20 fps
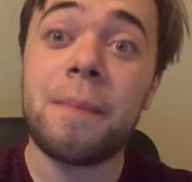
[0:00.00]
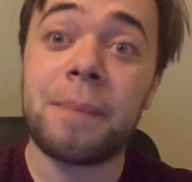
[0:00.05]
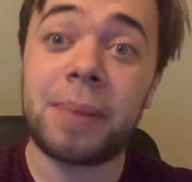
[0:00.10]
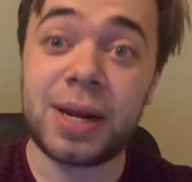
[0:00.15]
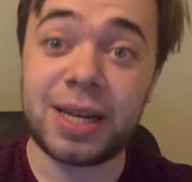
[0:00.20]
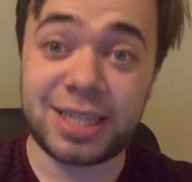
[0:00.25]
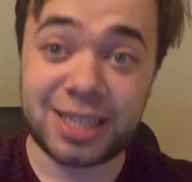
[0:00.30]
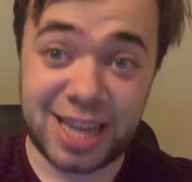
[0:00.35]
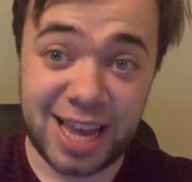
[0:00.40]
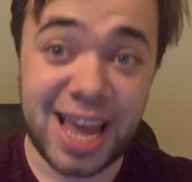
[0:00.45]

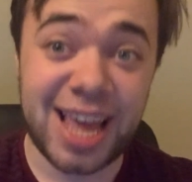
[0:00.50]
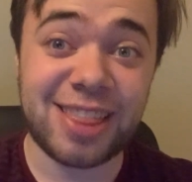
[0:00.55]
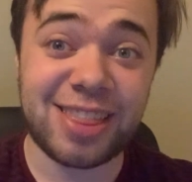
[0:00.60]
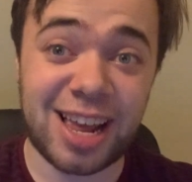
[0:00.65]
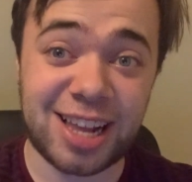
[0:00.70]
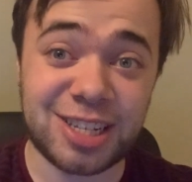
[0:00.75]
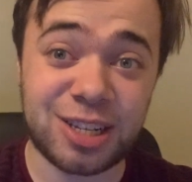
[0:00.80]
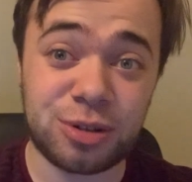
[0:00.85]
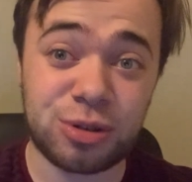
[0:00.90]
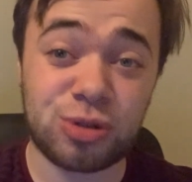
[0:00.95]
Please hit
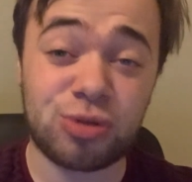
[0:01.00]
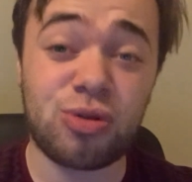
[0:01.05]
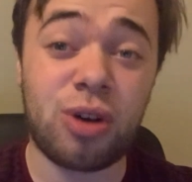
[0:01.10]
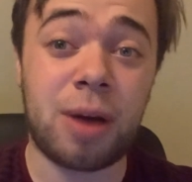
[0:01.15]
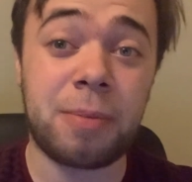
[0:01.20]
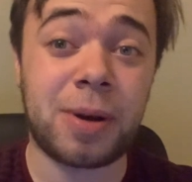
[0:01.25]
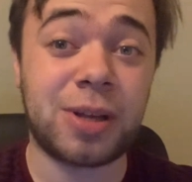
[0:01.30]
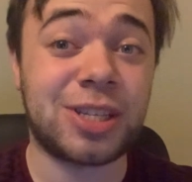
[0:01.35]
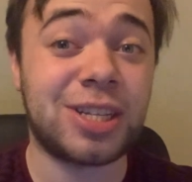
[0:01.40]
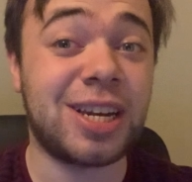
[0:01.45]
that
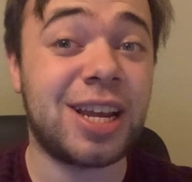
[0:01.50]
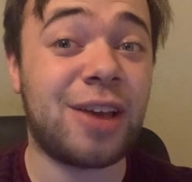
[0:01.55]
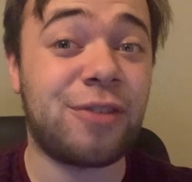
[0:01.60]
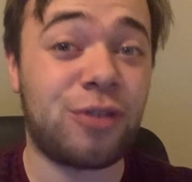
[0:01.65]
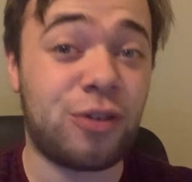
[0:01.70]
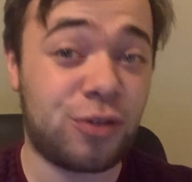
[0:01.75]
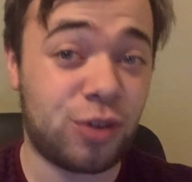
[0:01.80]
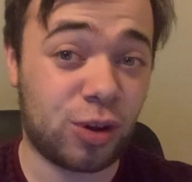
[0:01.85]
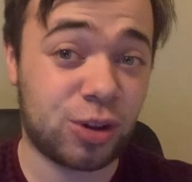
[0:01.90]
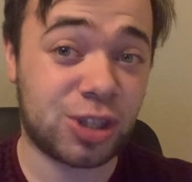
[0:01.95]
subscribe button
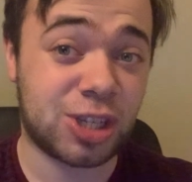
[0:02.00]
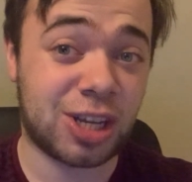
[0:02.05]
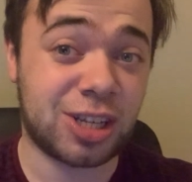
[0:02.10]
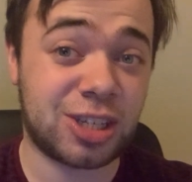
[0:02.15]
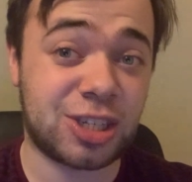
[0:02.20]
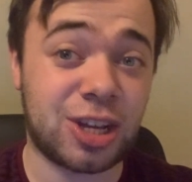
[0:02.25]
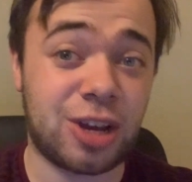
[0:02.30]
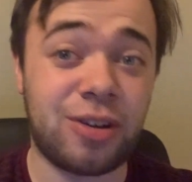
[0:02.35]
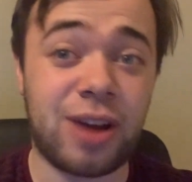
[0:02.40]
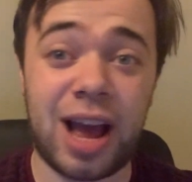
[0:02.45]
if you've not done
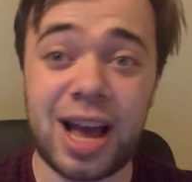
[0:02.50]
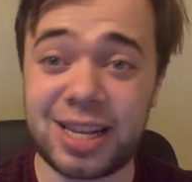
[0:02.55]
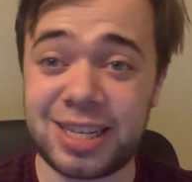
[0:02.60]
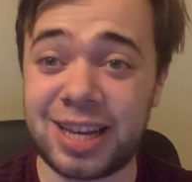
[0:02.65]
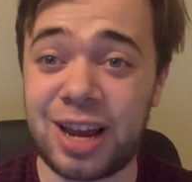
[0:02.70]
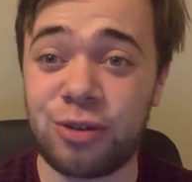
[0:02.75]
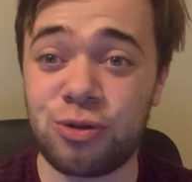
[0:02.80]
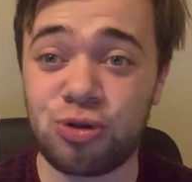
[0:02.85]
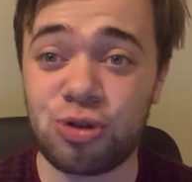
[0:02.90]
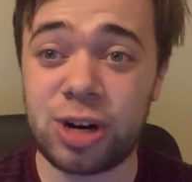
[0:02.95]
so, as
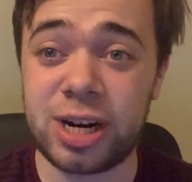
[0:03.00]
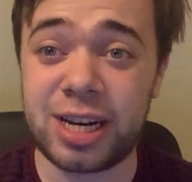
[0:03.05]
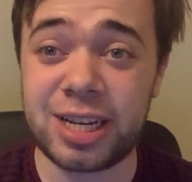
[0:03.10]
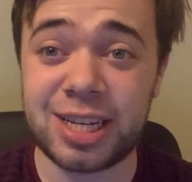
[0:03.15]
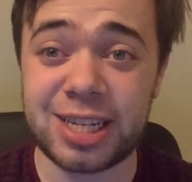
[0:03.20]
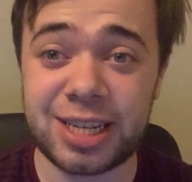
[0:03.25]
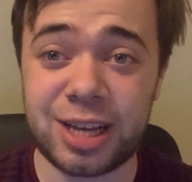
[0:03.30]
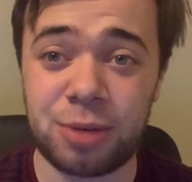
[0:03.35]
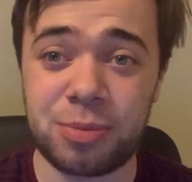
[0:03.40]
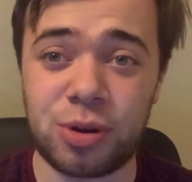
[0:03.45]
that really
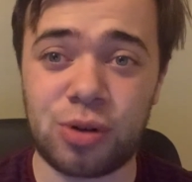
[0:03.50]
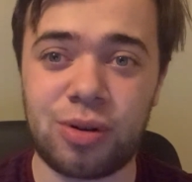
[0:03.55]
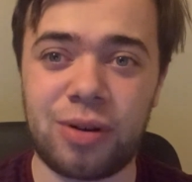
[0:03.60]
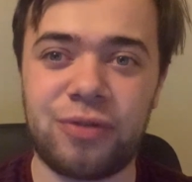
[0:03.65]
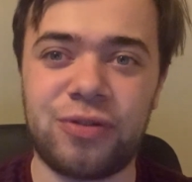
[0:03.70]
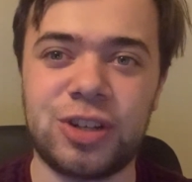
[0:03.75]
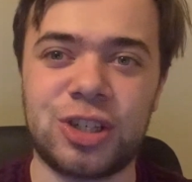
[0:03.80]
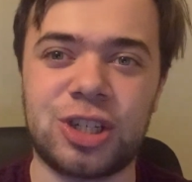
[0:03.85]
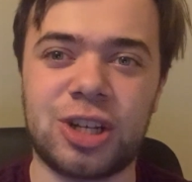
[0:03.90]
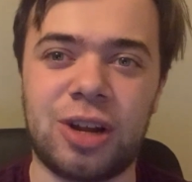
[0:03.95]
does help the
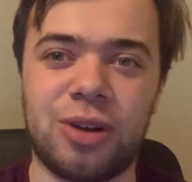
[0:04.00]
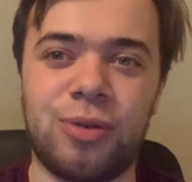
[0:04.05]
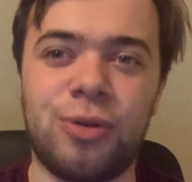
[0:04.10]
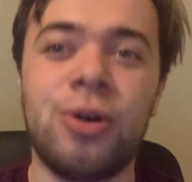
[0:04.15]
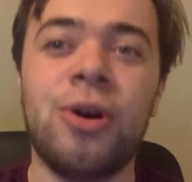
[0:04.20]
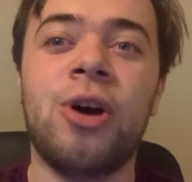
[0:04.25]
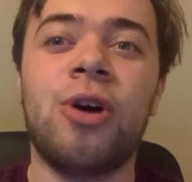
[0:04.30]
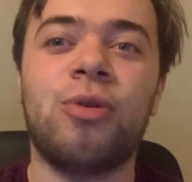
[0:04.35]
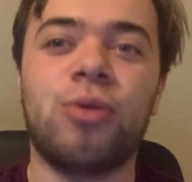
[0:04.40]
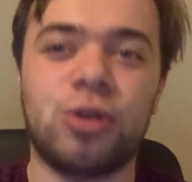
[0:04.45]
growth of this
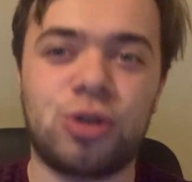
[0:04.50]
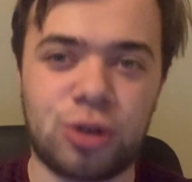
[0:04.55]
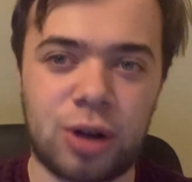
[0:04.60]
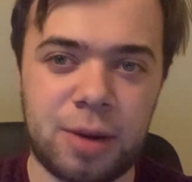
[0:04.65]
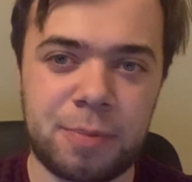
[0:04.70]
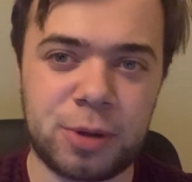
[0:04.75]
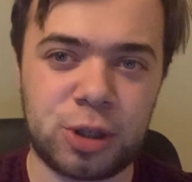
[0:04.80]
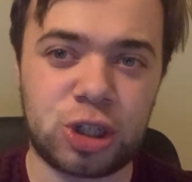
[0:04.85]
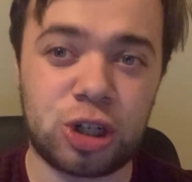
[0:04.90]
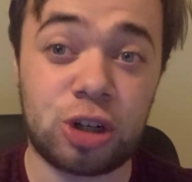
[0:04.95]
channel. We're
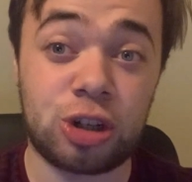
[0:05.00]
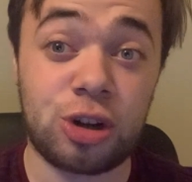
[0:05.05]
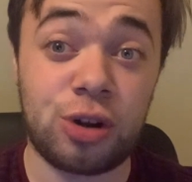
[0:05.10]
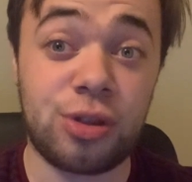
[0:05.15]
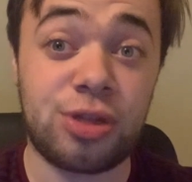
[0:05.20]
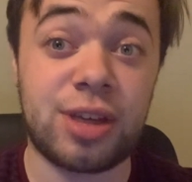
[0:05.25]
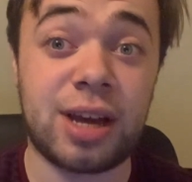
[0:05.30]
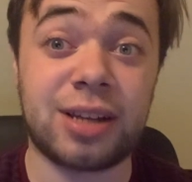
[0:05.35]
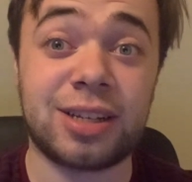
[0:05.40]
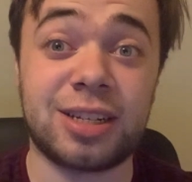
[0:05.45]
trying to push to
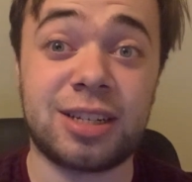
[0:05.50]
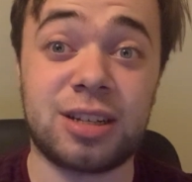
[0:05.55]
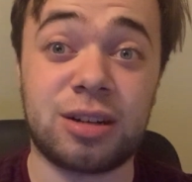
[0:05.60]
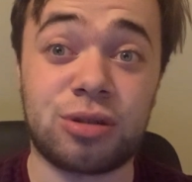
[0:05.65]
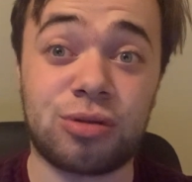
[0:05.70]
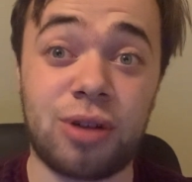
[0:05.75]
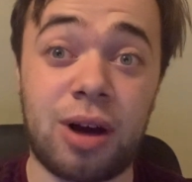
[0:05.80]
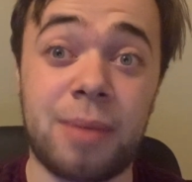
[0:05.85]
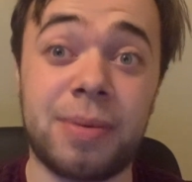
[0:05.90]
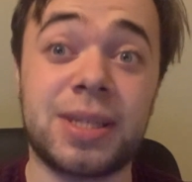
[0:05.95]
2,000
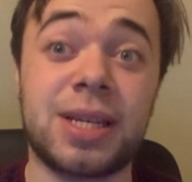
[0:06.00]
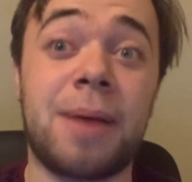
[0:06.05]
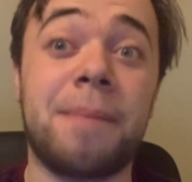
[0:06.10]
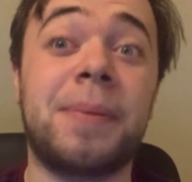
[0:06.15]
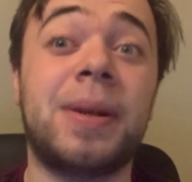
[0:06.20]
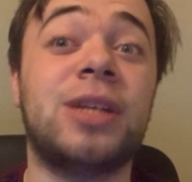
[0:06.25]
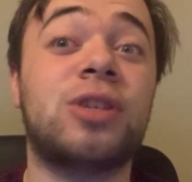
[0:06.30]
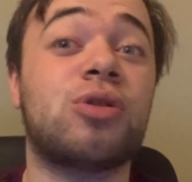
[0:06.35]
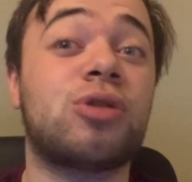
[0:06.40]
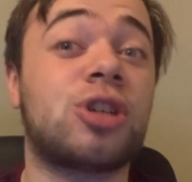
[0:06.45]
subscribers,
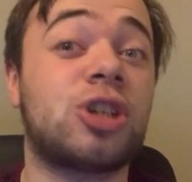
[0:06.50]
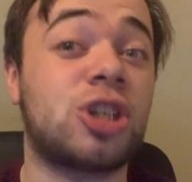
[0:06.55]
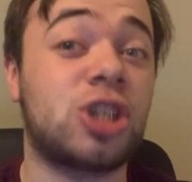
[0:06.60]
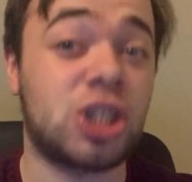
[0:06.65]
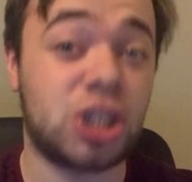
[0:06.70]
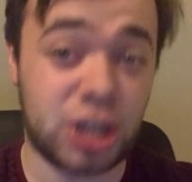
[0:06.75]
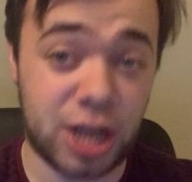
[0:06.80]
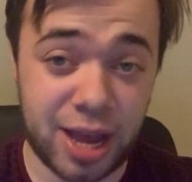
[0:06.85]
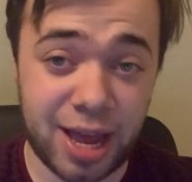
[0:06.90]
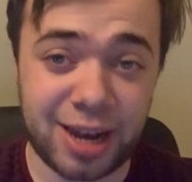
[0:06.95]
and please also
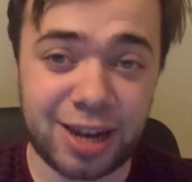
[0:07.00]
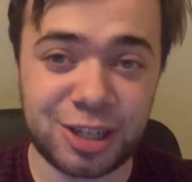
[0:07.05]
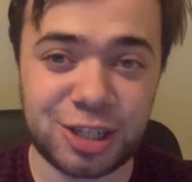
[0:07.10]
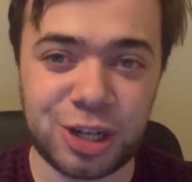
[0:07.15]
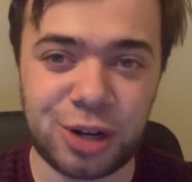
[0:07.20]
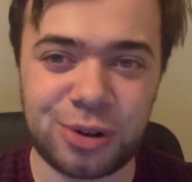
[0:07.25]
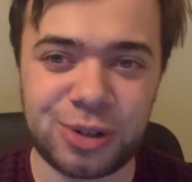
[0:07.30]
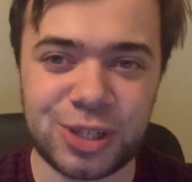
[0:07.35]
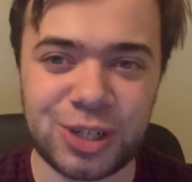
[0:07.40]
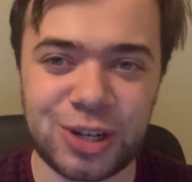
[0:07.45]
share the
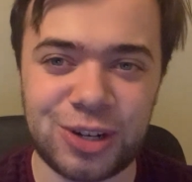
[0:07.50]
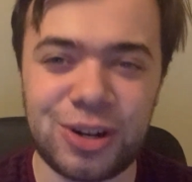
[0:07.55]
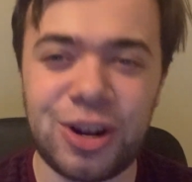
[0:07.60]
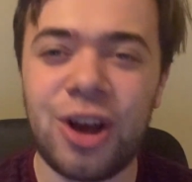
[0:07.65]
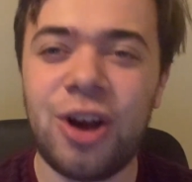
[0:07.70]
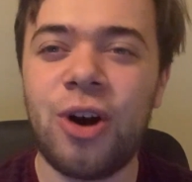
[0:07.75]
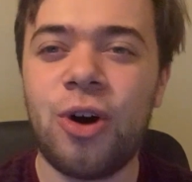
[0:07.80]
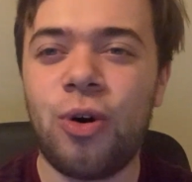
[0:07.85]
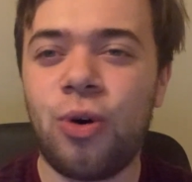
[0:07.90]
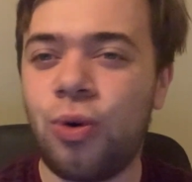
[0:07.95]
channel too.